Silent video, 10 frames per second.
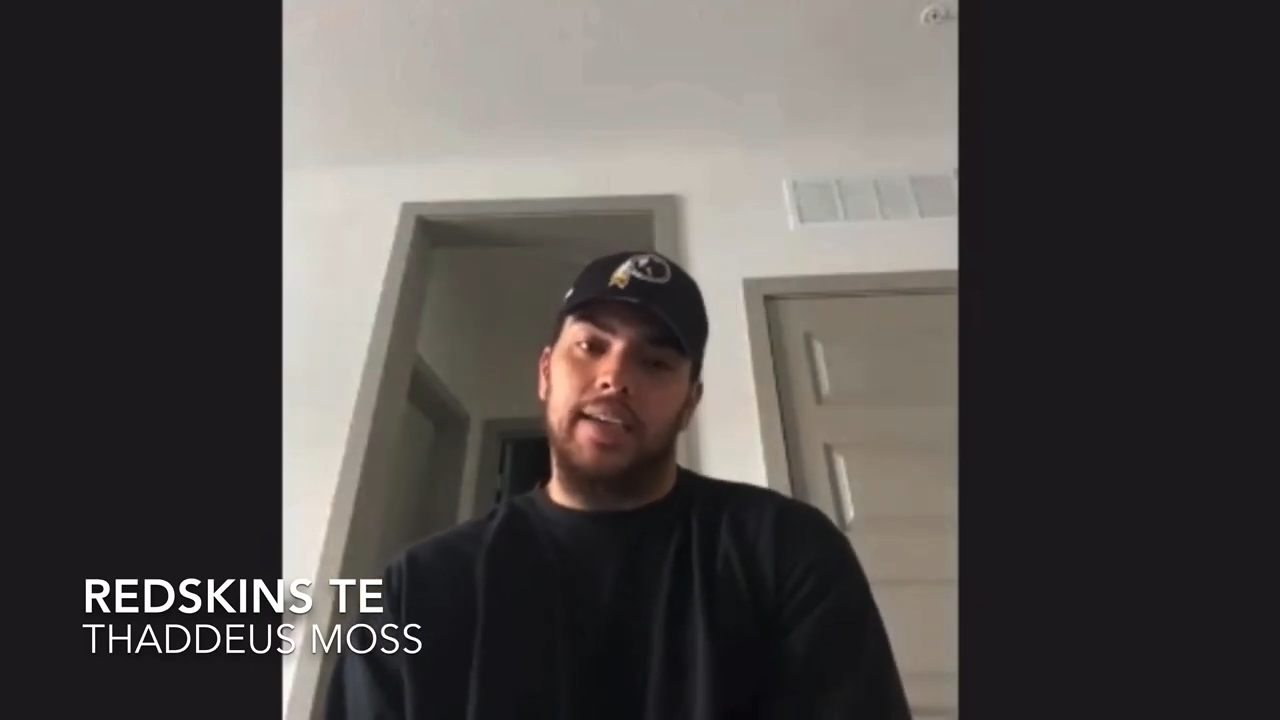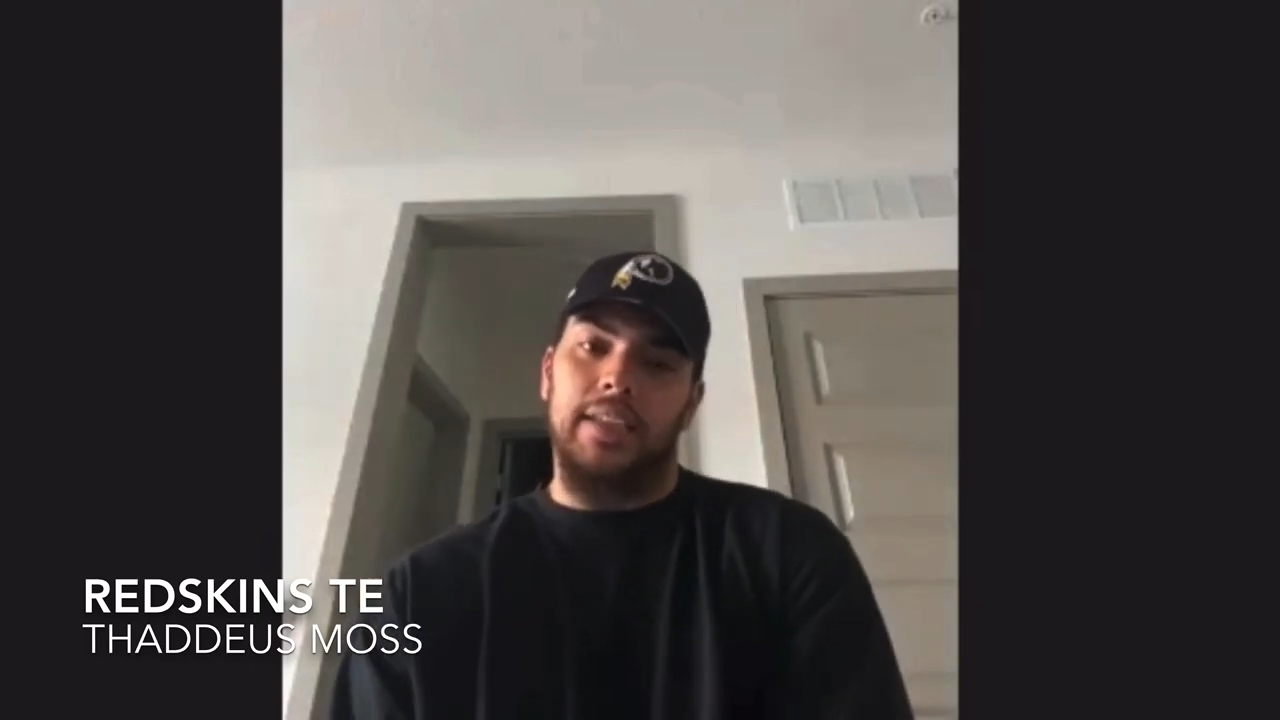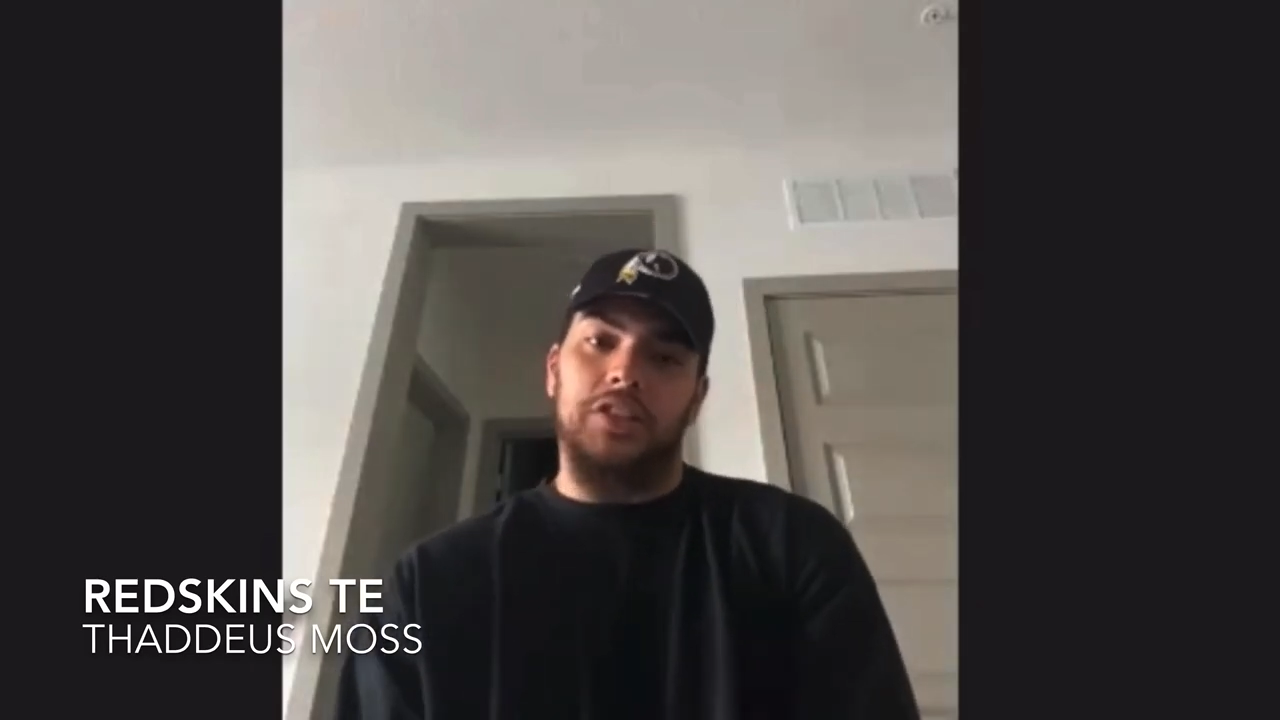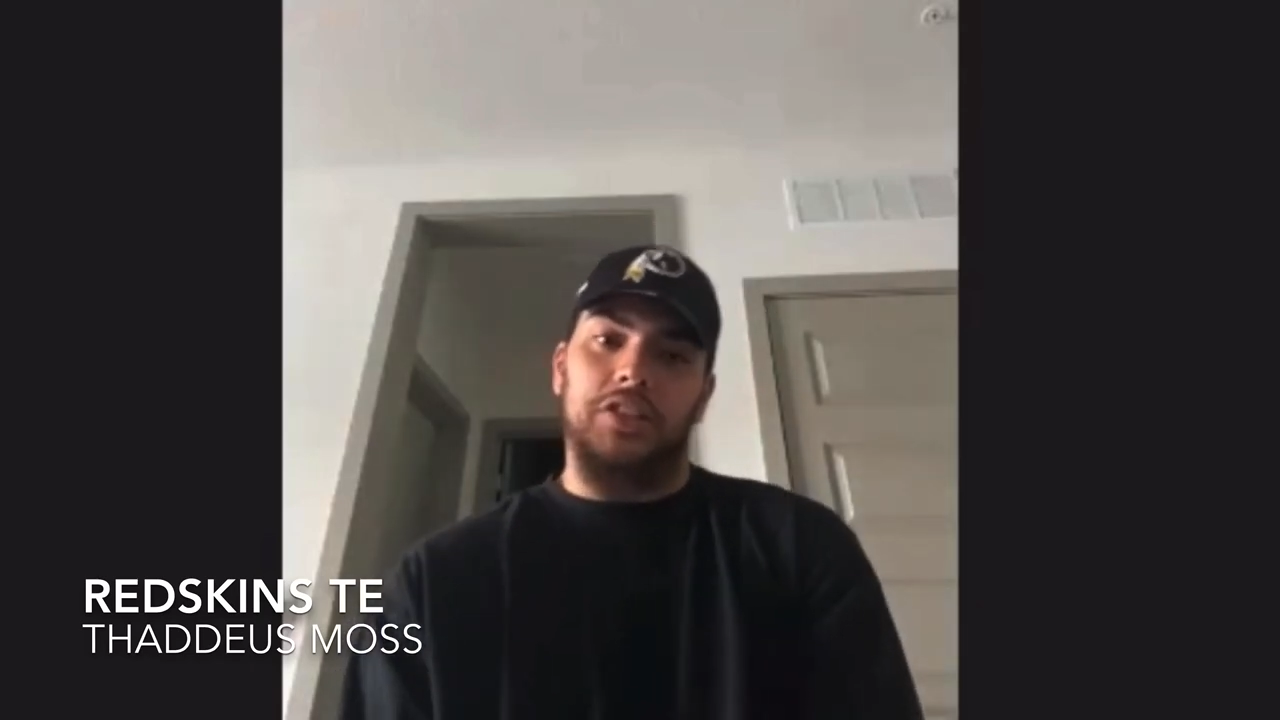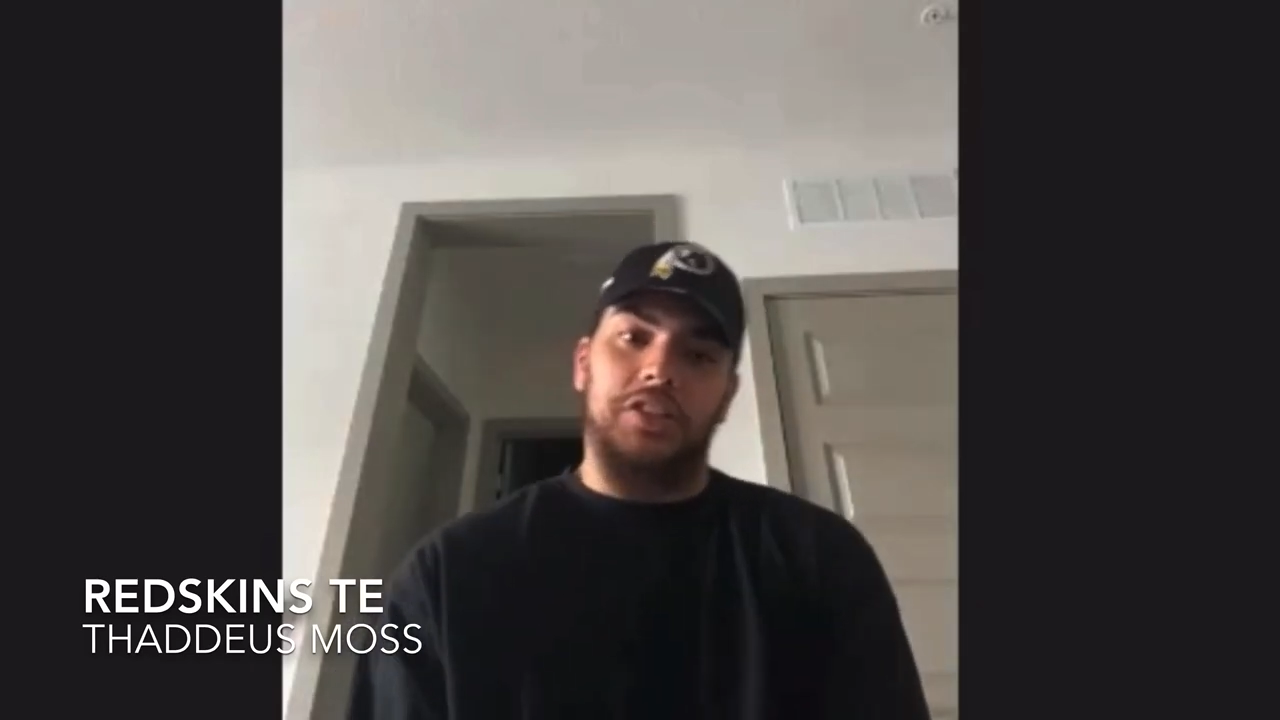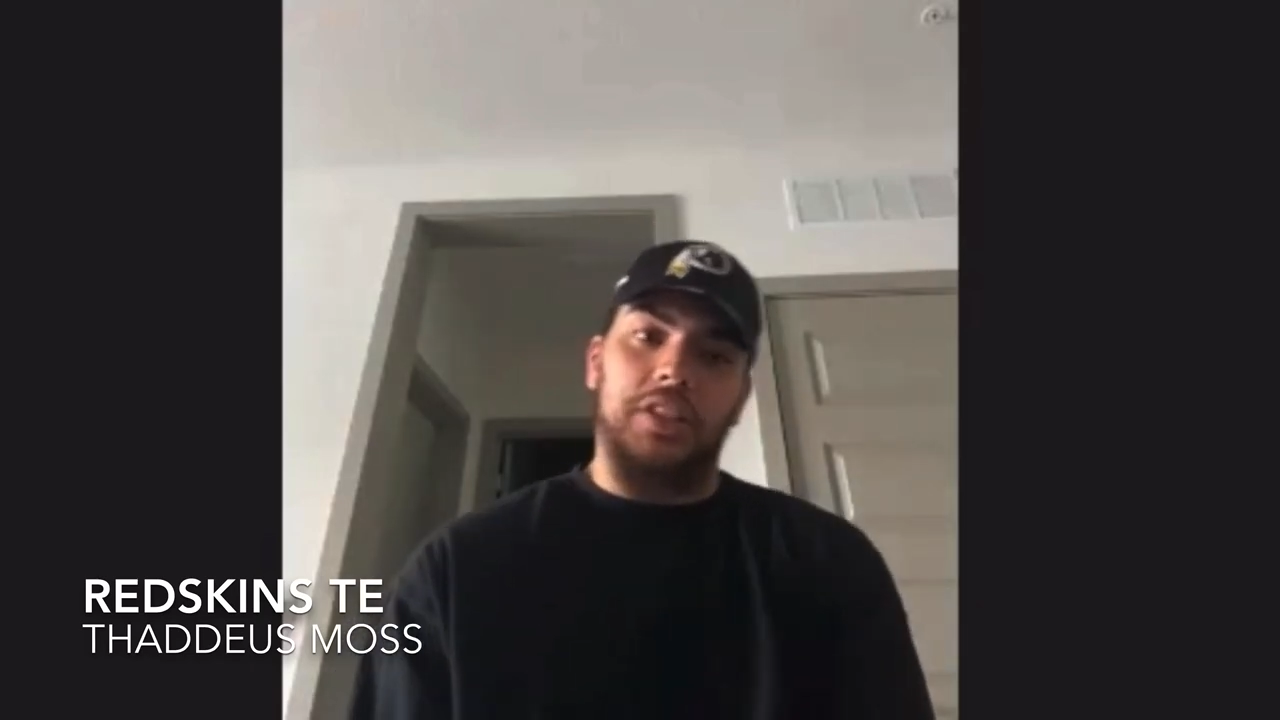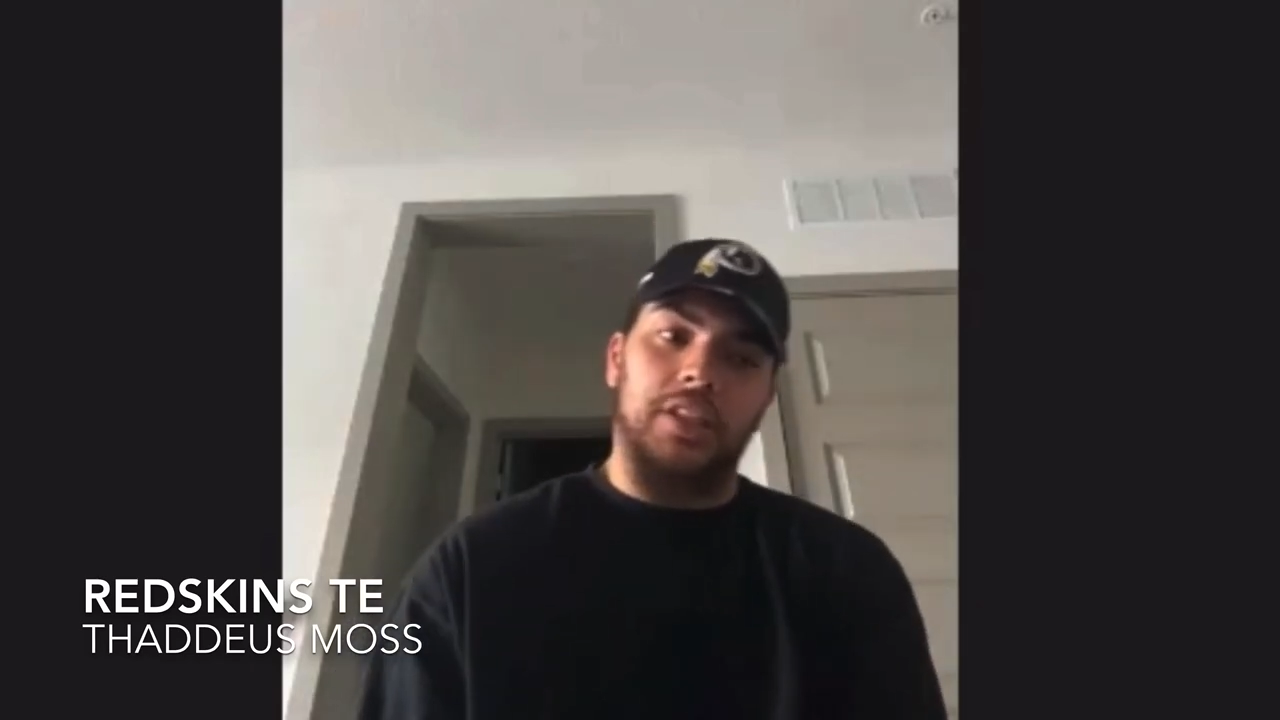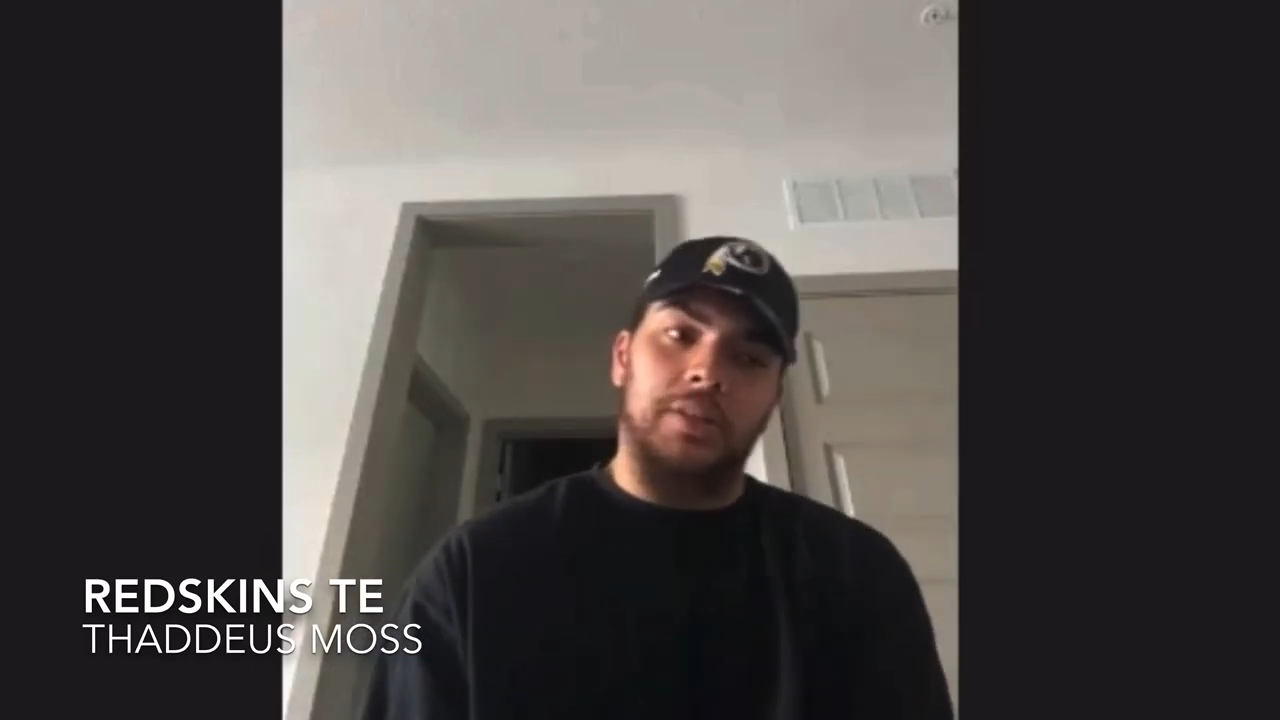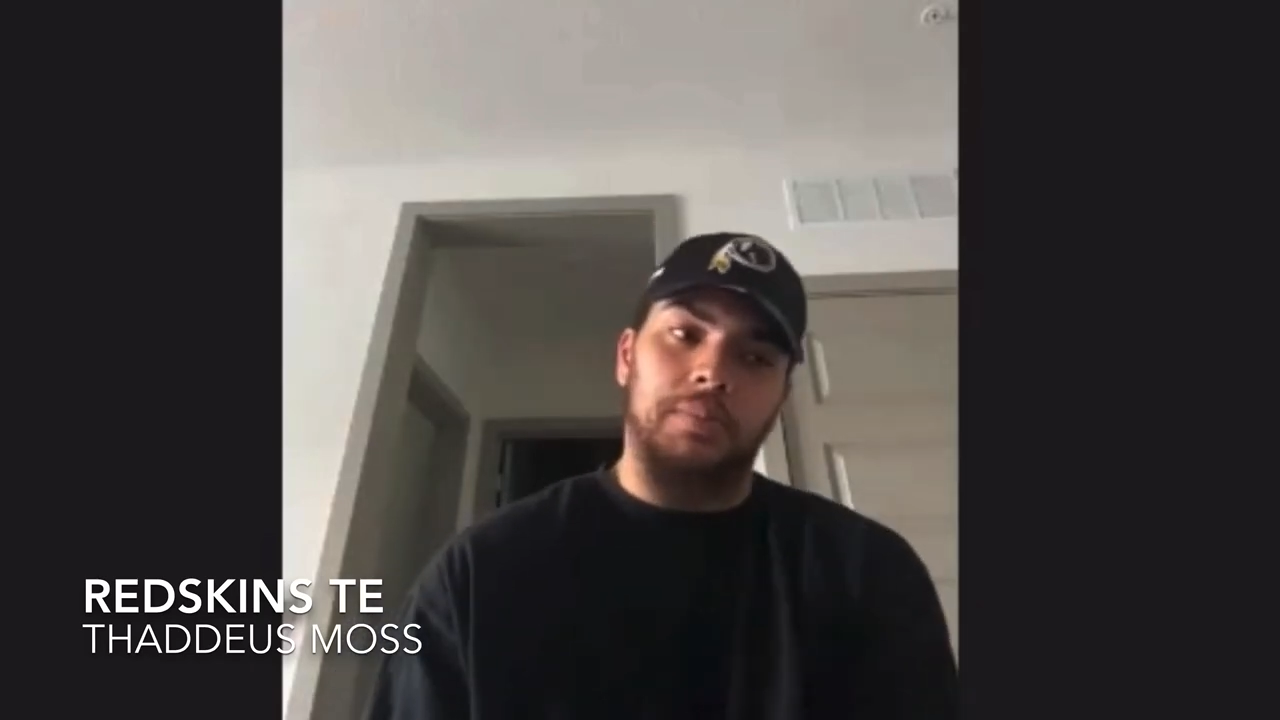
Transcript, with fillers: and just, um,